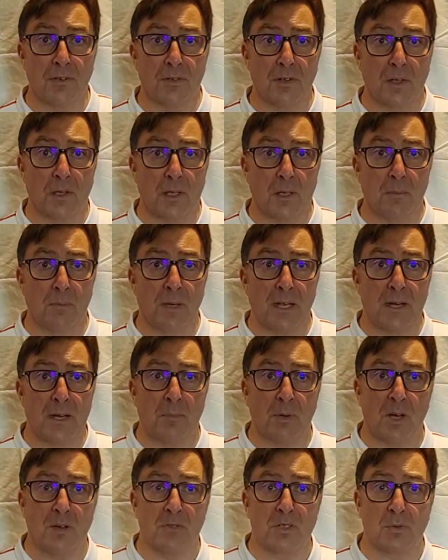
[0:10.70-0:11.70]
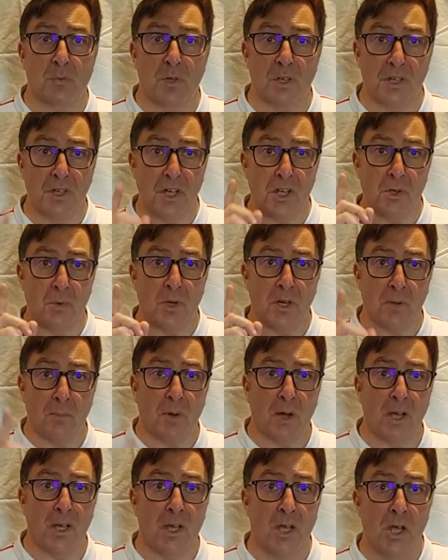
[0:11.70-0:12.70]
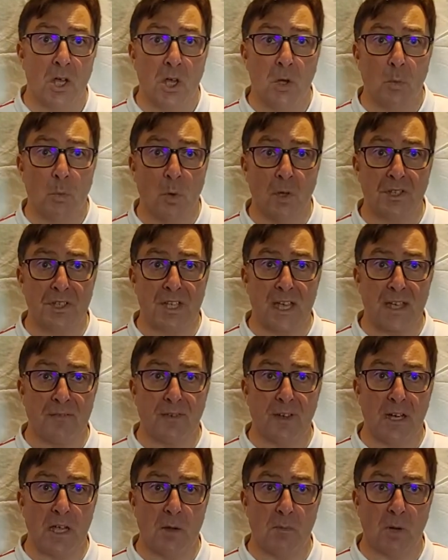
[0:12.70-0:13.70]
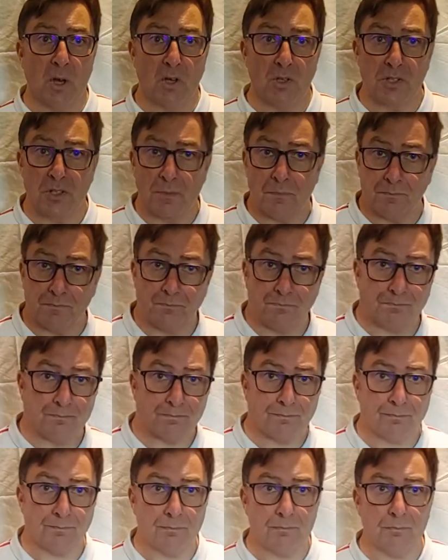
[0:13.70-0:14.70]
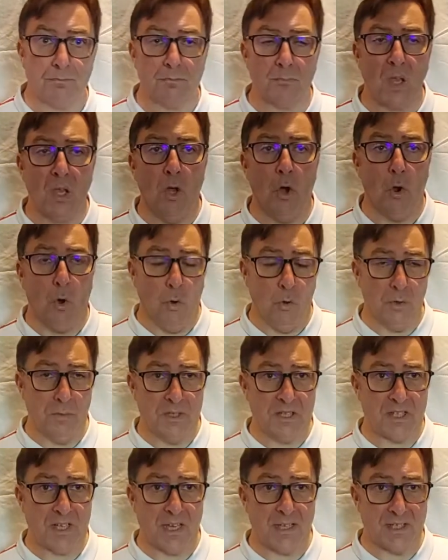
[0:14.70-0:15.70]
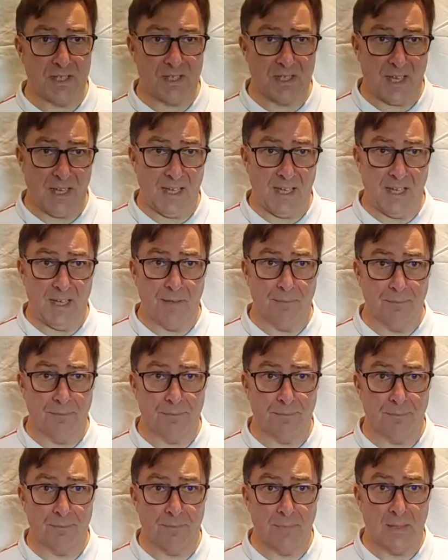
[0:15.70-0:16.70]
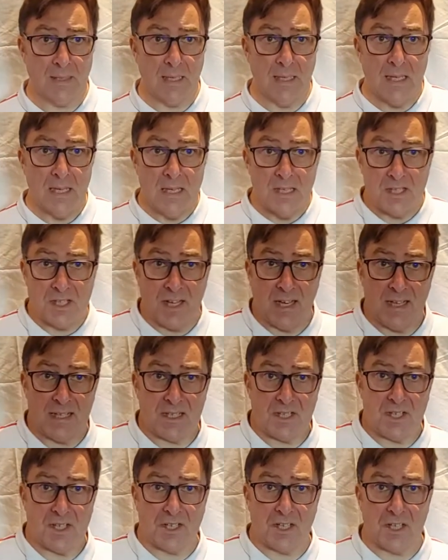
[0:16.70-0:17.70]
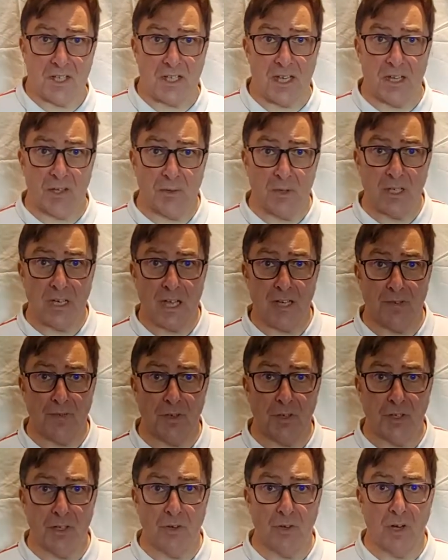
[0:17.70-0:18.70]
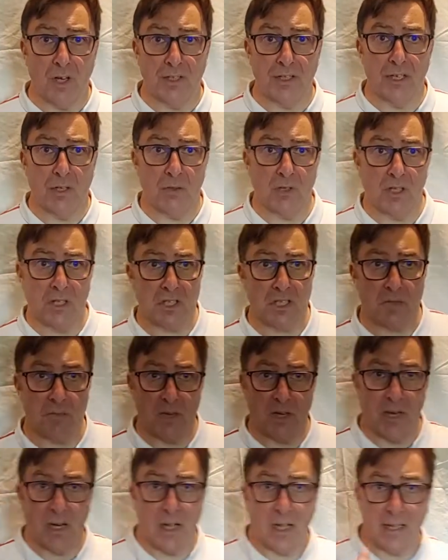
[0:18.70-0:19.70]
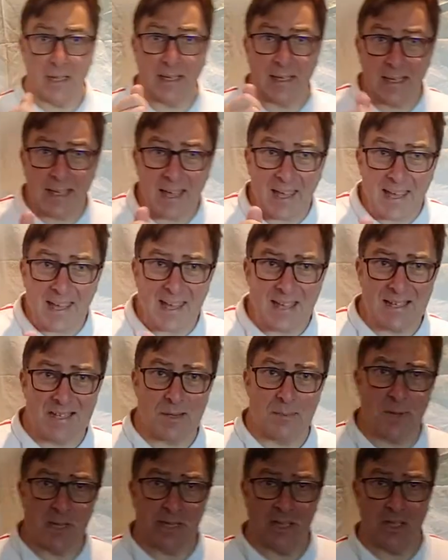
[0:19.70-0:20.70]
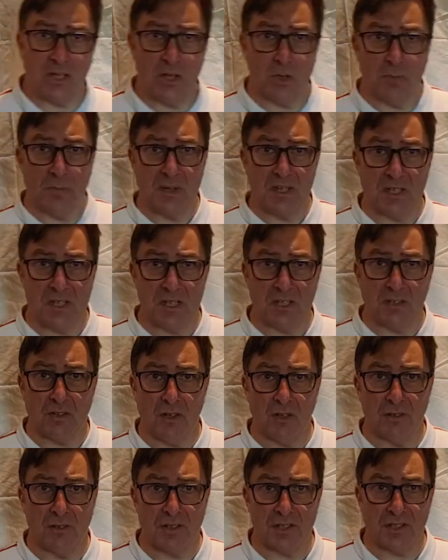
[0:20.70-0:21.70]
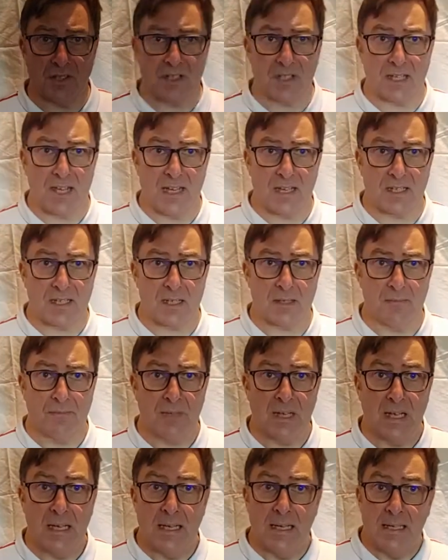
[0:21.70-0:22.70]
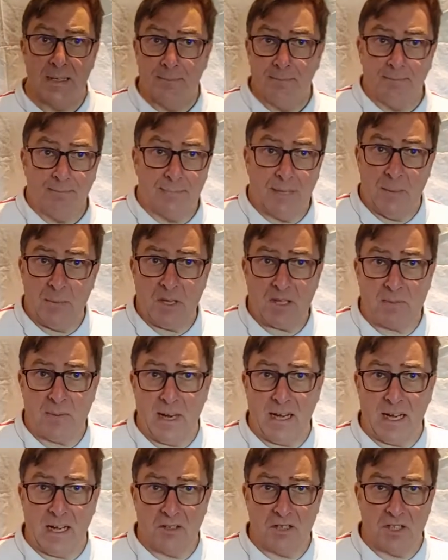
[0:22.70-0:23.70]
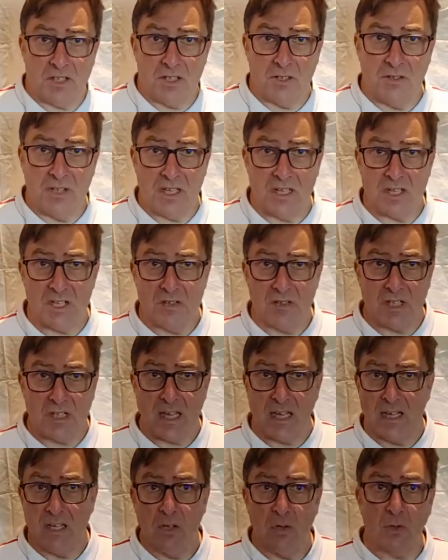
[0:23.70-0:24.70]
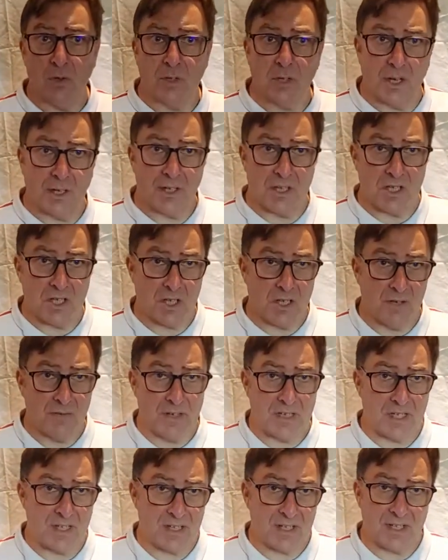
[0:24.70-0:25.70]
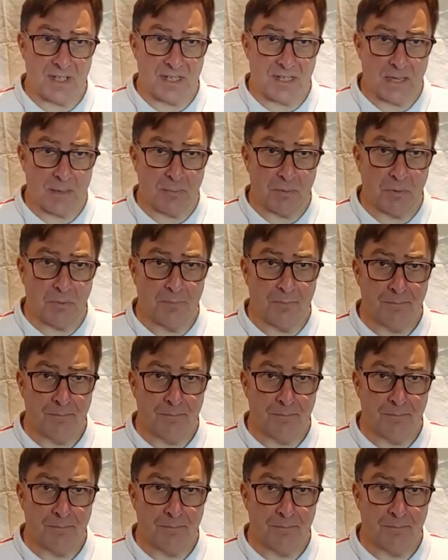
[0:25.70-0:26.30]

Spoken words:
of The Complete Approach, with another one of my one-take video blogs, All the Mistakes Stay In. So let's discuss how to identify your ideal customer, a key to making your business growth a success. Let me explain how to do this using a lawn cutting service as an example.